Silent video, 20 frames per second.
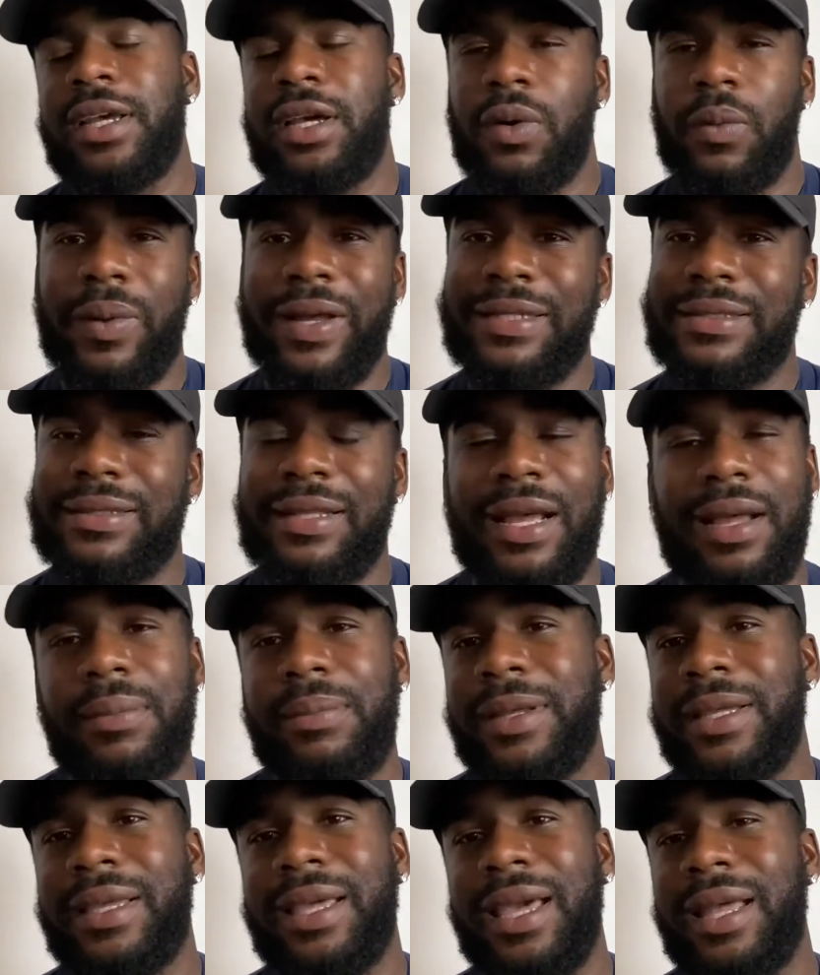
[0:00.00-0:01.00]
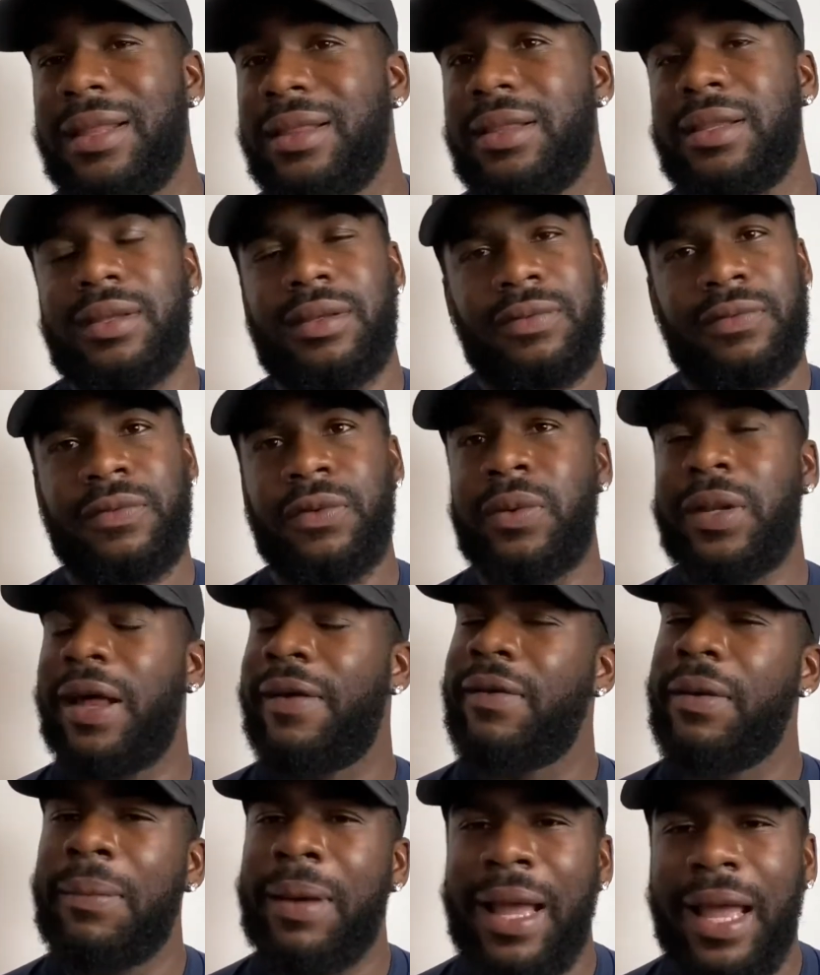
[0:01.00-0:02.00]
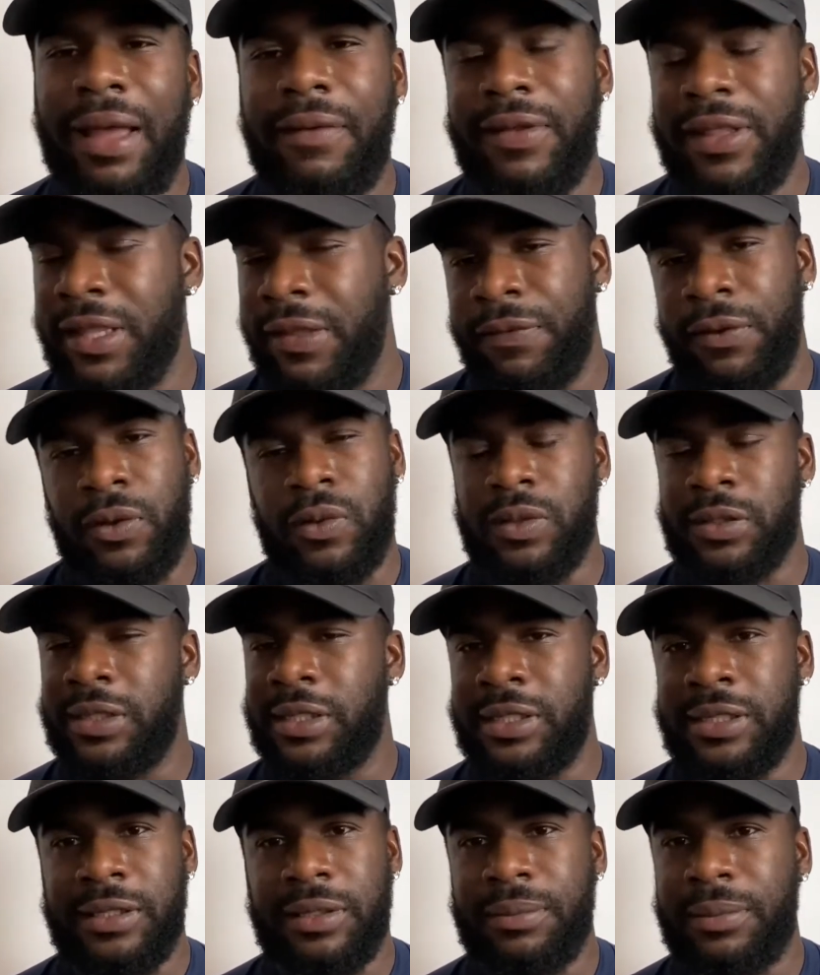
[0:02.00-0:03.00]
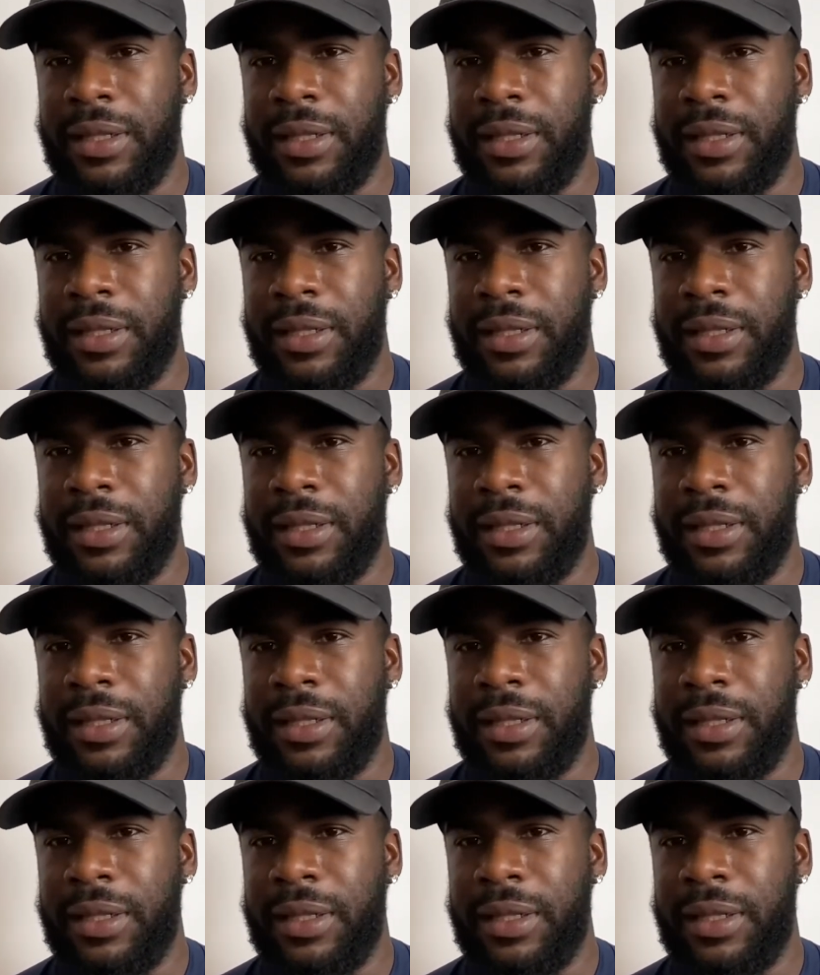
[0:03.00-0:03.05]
West Ham, again, feel like they might have a difficult season,